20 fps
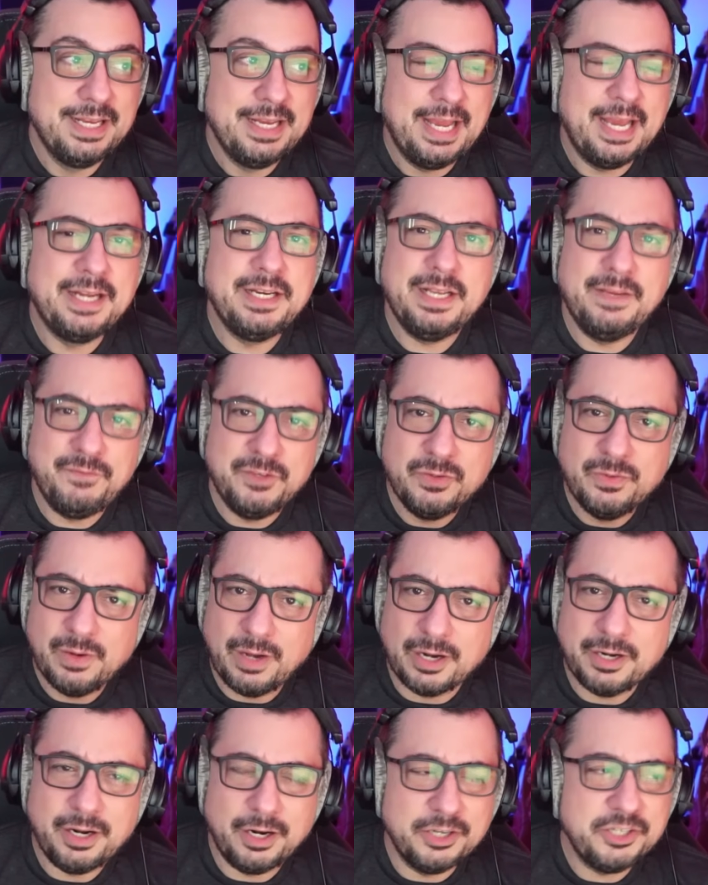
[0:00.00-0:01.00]
And if you
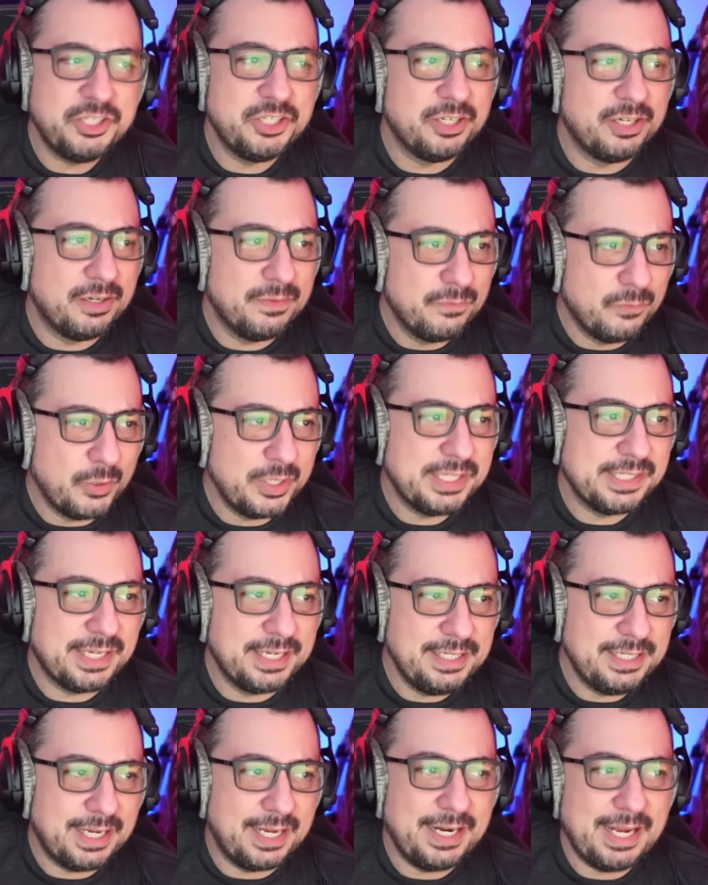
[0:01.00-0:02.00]
aren't sure,
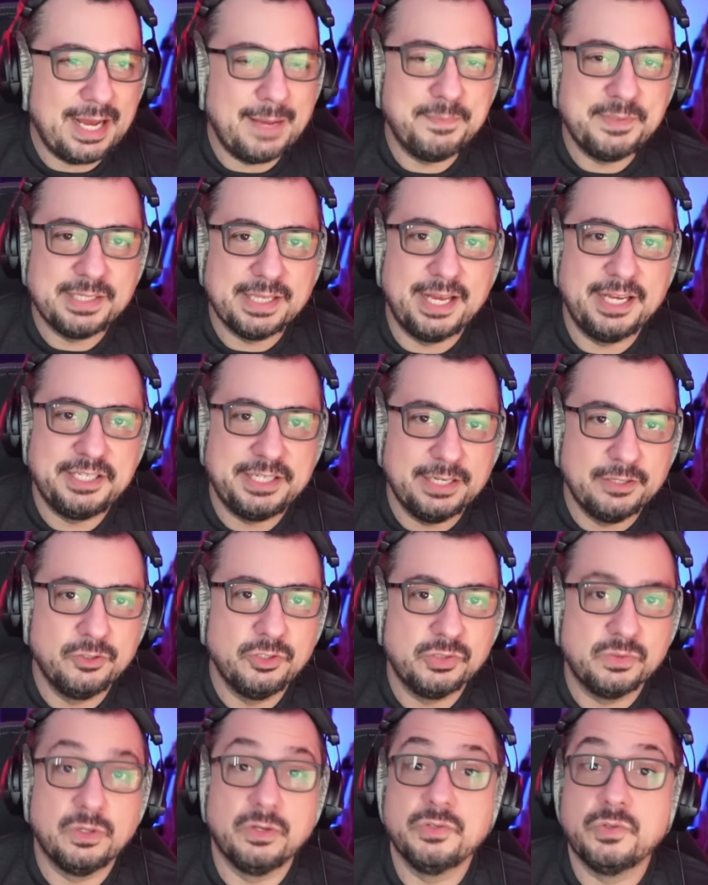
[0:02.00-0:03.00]

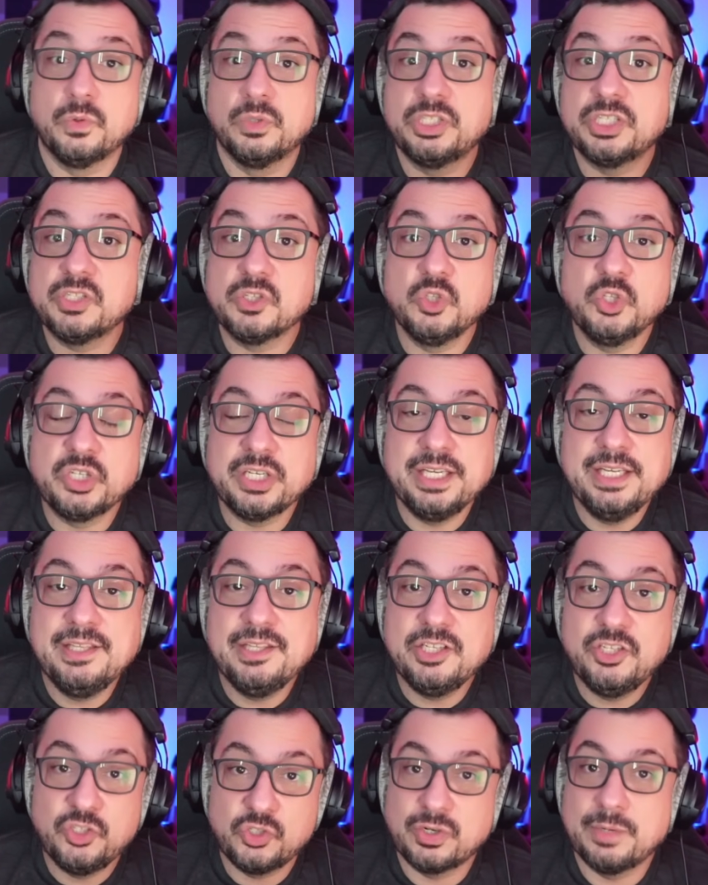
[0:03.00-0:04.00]
voiceline.app/Elder Scrolls, or just look in
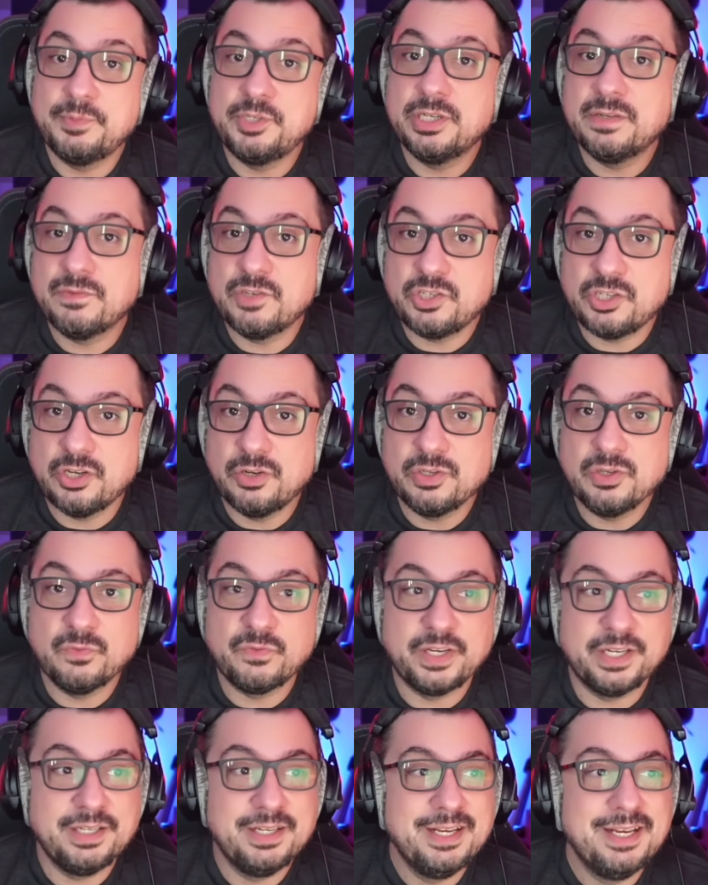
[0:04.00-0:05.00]
the description of the show. You'll
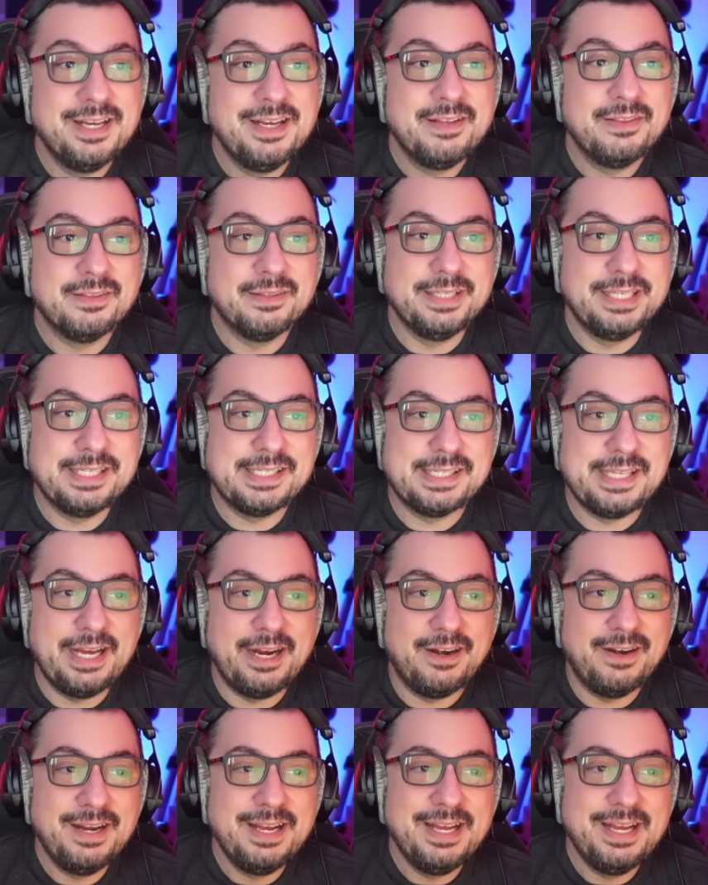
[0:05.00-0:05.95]
find the links there.